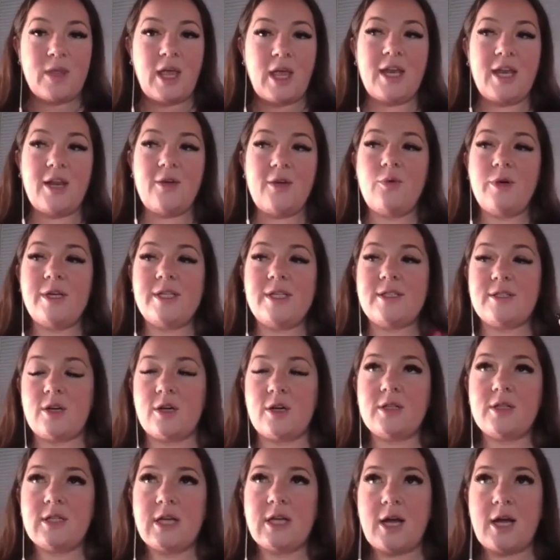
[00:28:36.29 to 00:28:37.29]
And if we
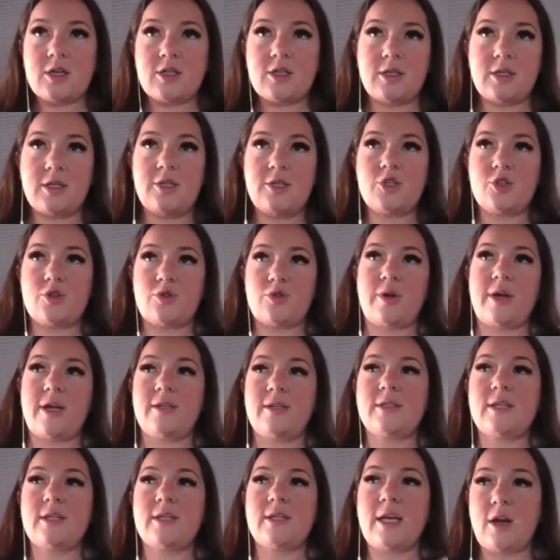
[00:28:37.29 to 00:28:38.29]
start to actually
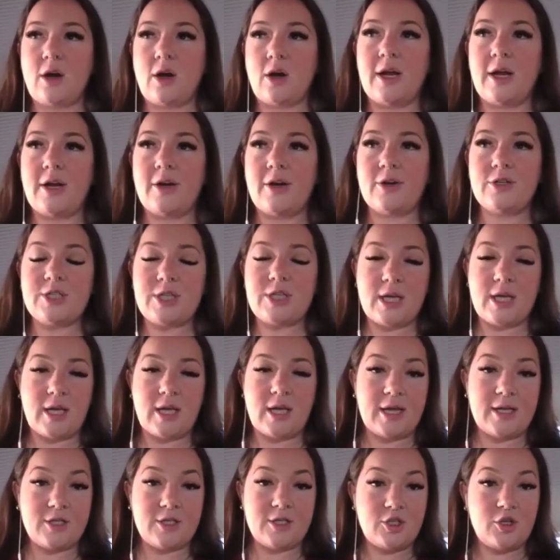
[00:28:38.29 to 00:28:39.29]
translate our
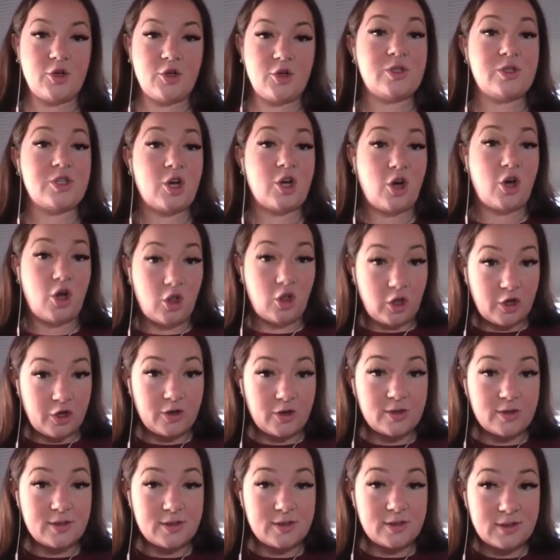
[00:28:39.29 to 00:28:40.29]
energy into
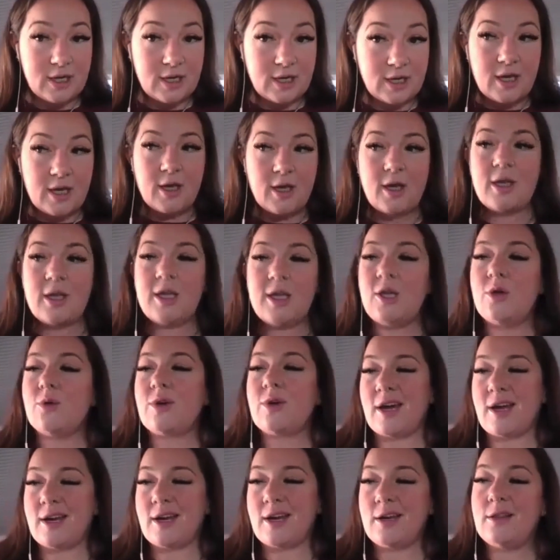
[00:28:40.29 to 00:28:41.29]
dollars, you
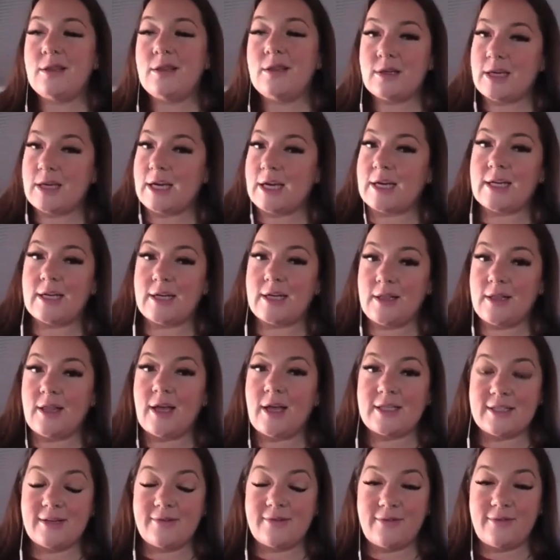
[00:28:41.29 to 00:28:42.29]
kind of look at it a
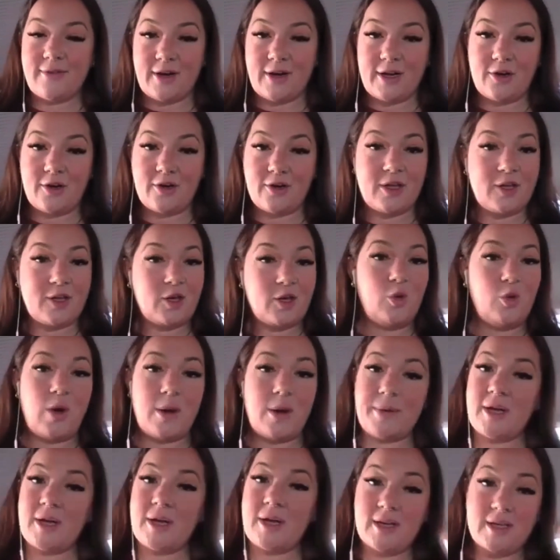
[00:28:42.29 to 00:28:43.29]
lot different. And you're like, ooh,
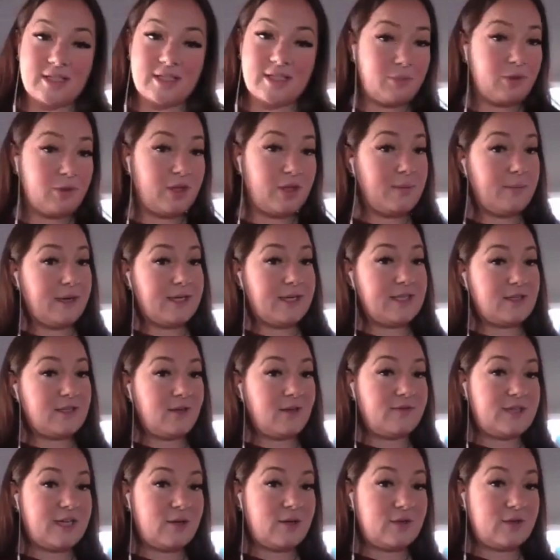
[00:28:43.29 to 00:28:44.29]
I'm not going to deplete
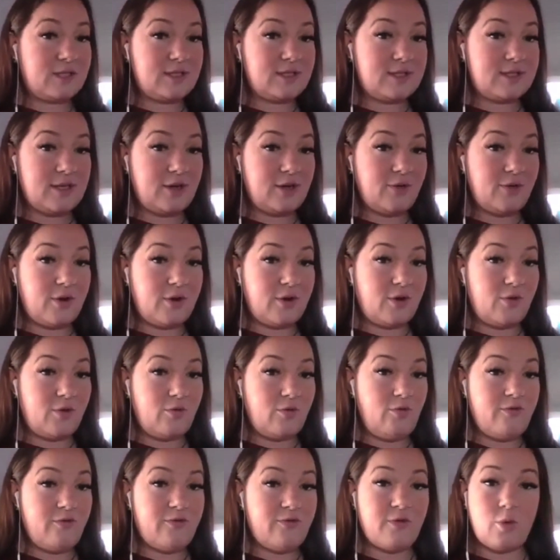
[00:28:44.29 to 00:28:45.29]
myself down to
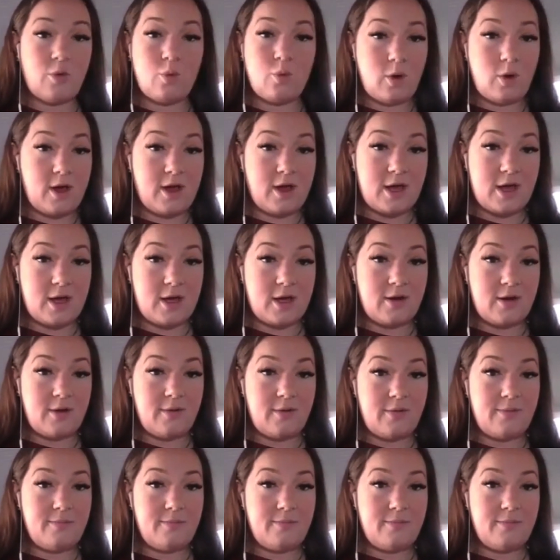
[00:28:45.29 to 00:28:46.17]
zero. For what?